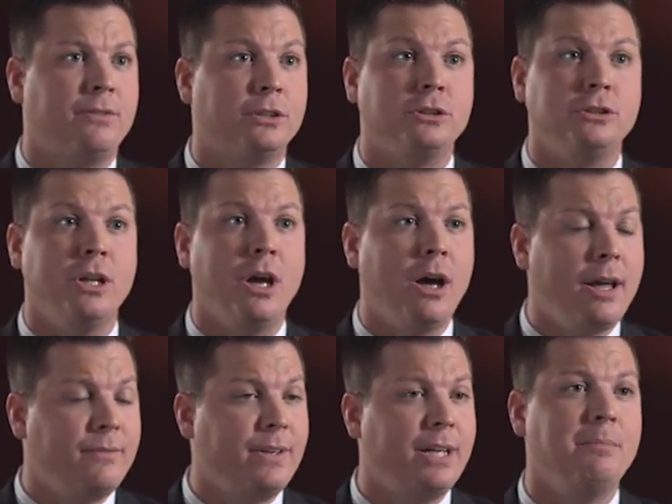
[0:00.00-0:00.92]
because
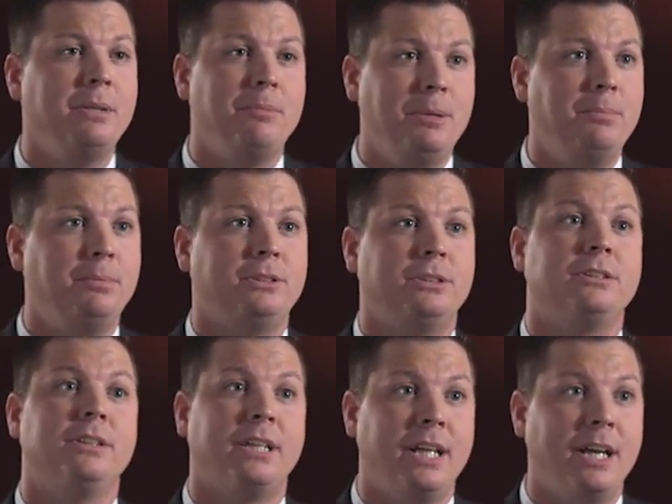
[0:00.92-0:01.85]
not very many people are just
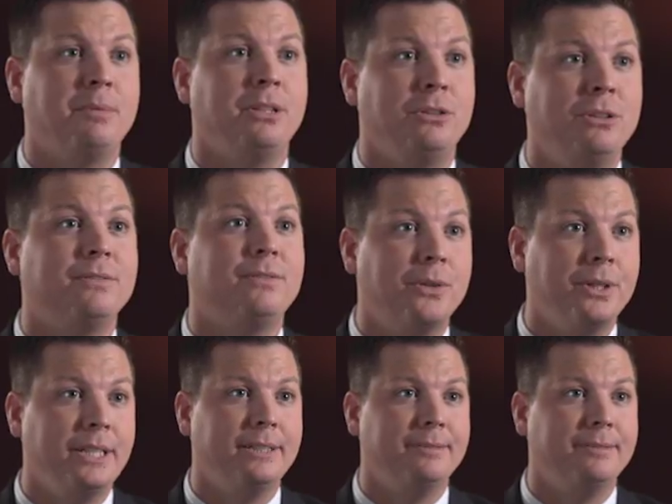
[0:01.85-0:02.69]
going to come and do it for you.